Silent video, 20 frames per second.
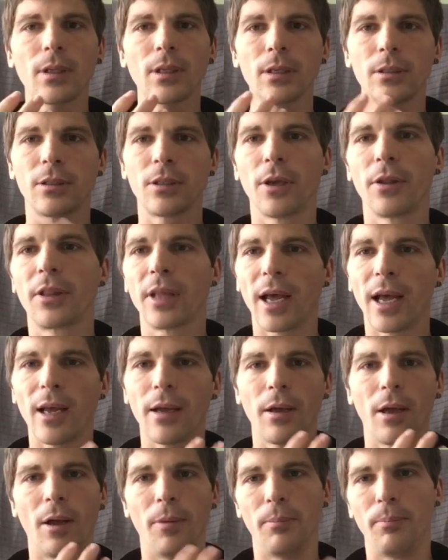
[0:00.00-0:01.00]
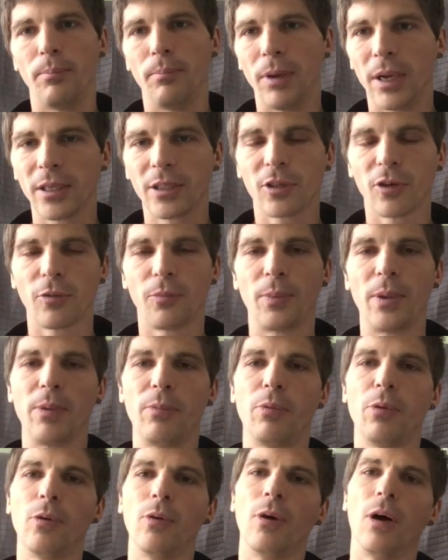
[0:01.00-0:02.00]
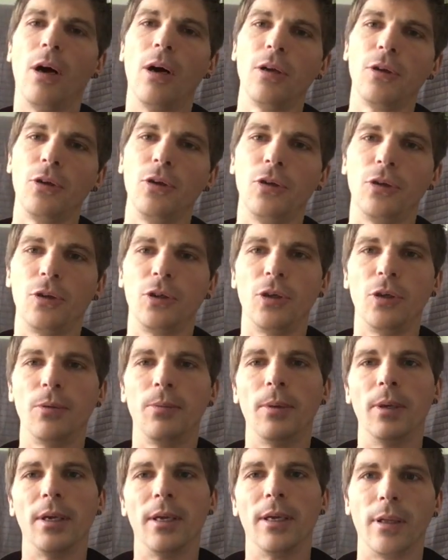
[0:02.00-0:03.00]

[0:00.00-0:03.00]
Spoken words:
So there are a bunch of people on YouTube